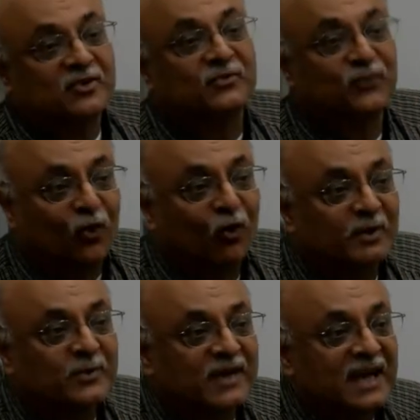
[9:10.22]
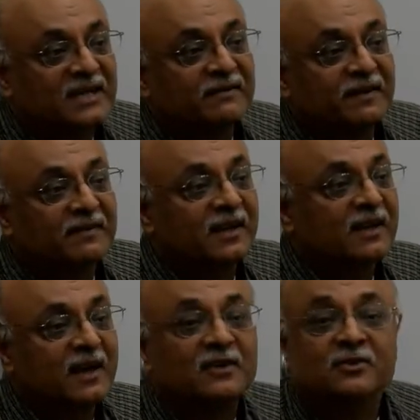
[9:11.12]
of four between 1950
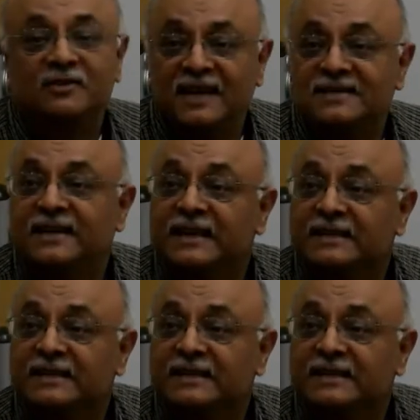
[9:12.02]
and 2008.